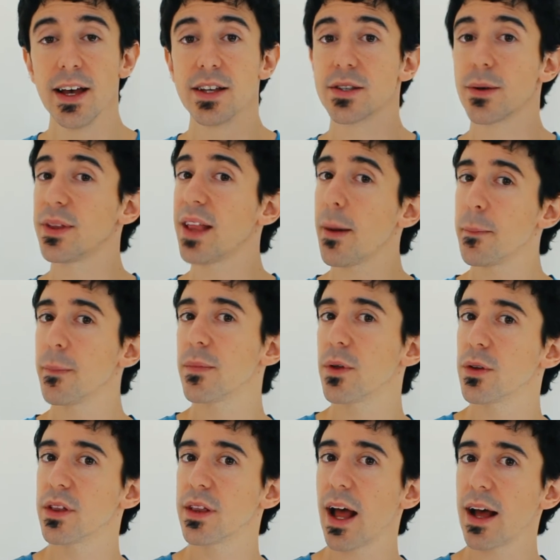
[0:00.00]
So with
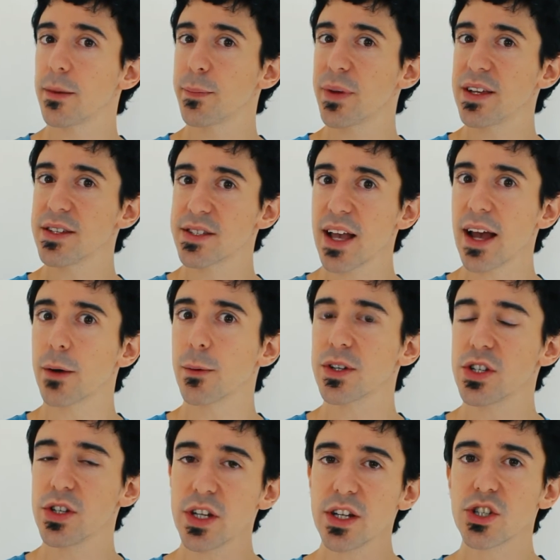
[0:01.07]
that being said, what
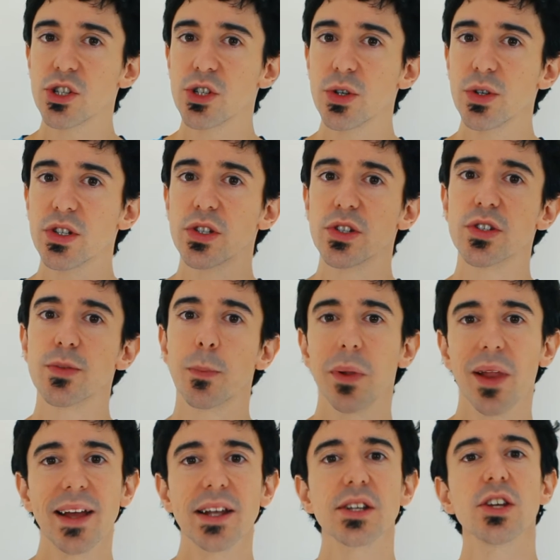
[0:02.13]
you need to do is to
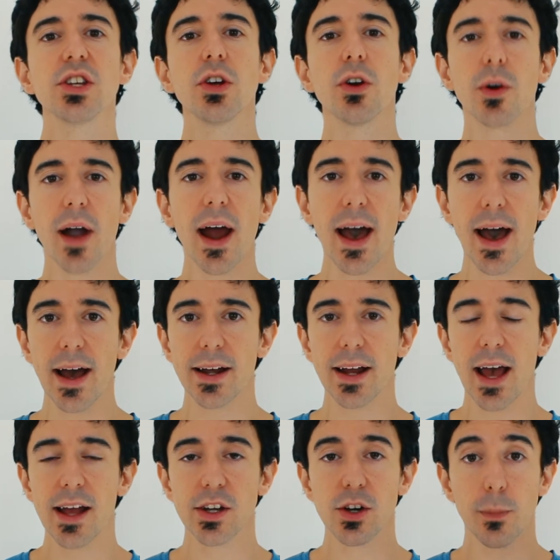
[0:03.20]
split your ad
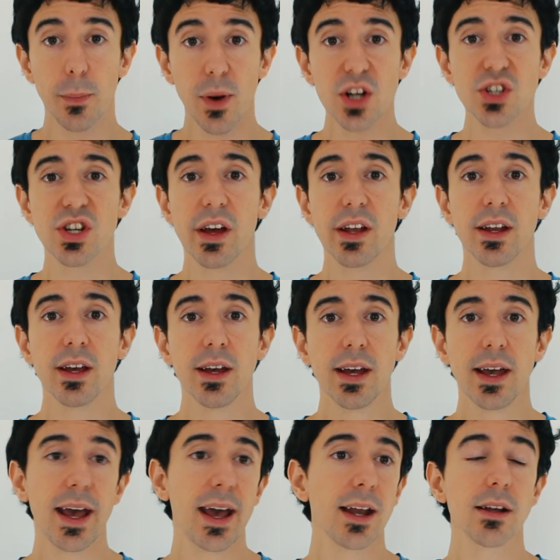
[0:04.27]
and your budget
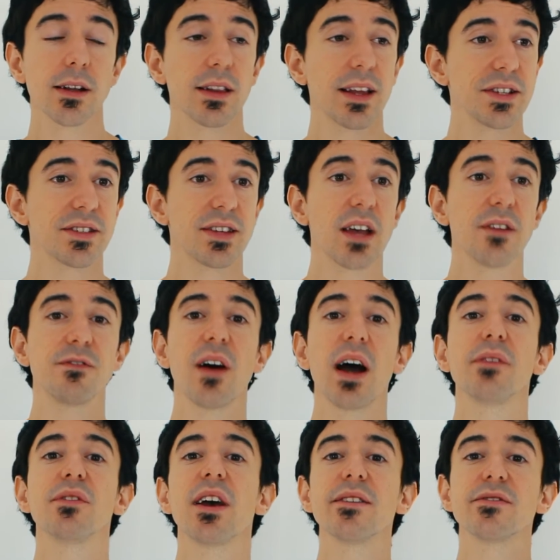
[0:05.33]
in, let's say,
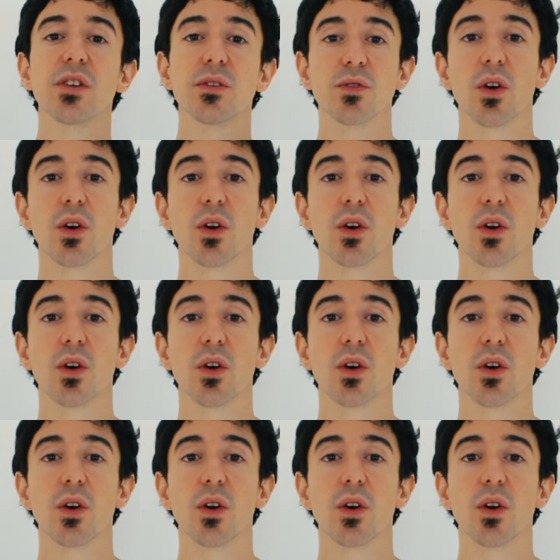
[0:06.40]
5 days of